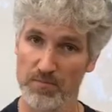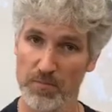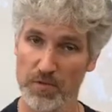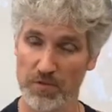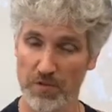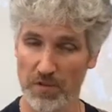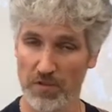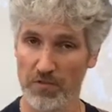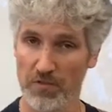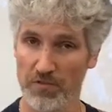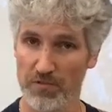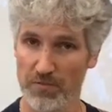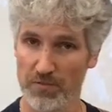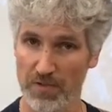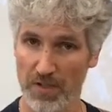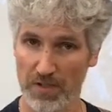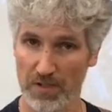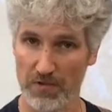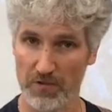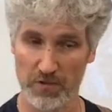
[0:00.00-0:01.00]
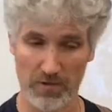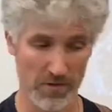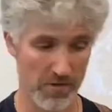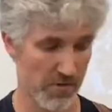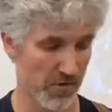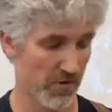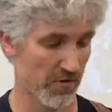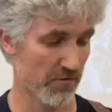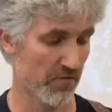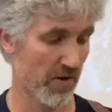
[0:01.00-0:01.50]
which is second string,
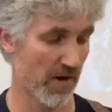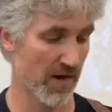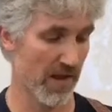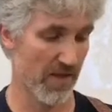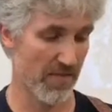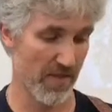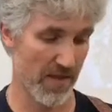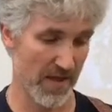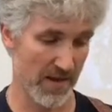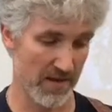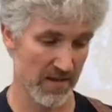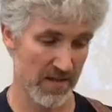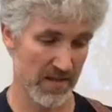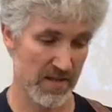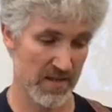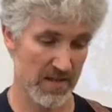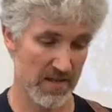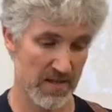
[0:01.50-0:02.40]
third fret, and then